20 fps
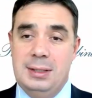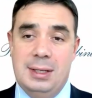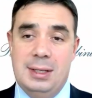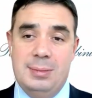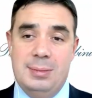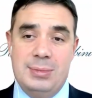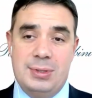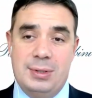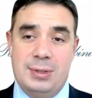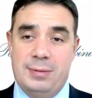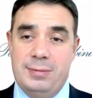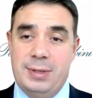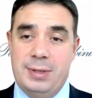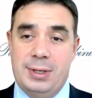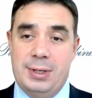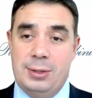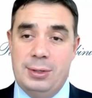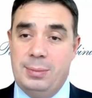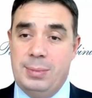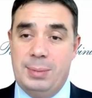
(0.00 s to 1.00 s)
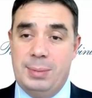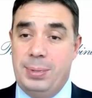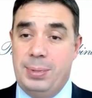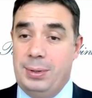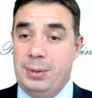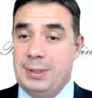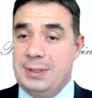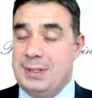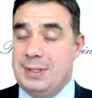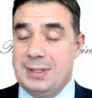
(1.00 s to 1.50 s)
In terms of economic
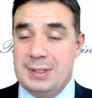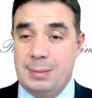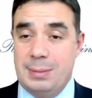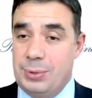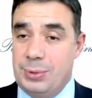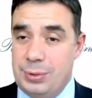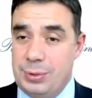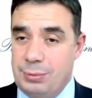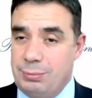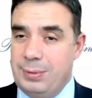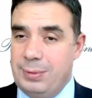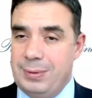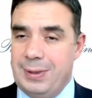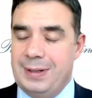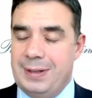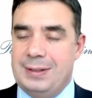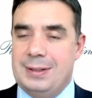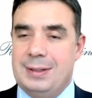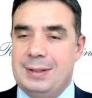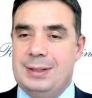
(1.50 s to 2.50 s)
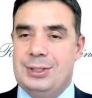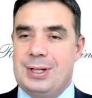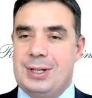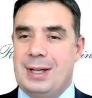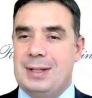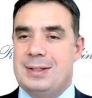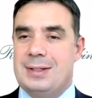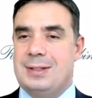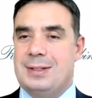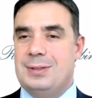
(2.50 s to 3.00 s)
policies, I'm sure we'll have
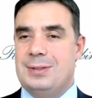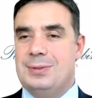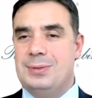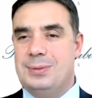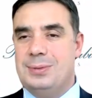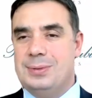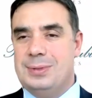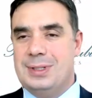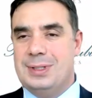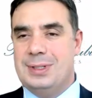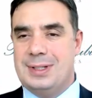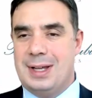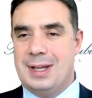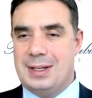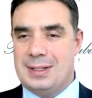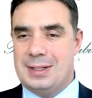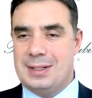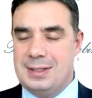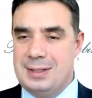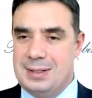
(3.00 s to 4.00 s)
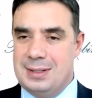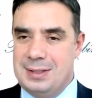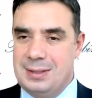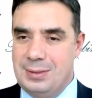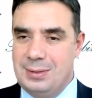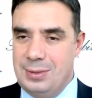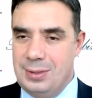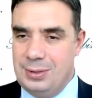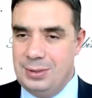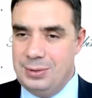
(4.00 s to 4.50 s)
chances to discuss
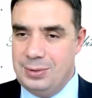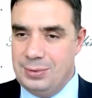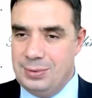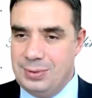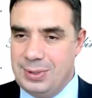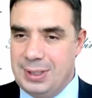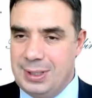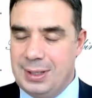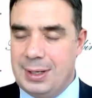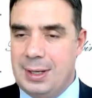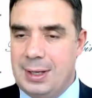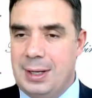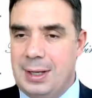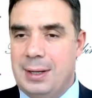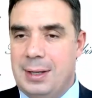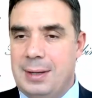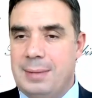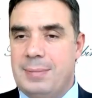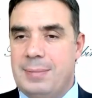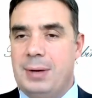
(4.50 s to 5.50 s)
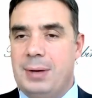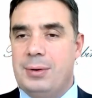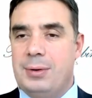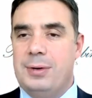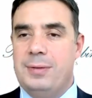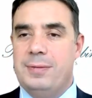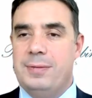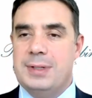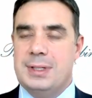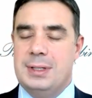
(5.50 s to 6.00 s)
this during
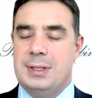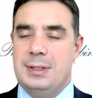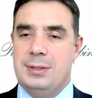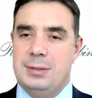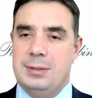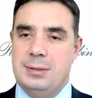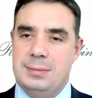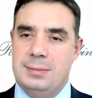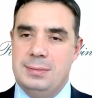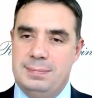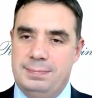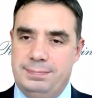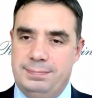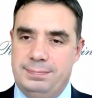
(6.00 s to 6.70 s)
our conversation.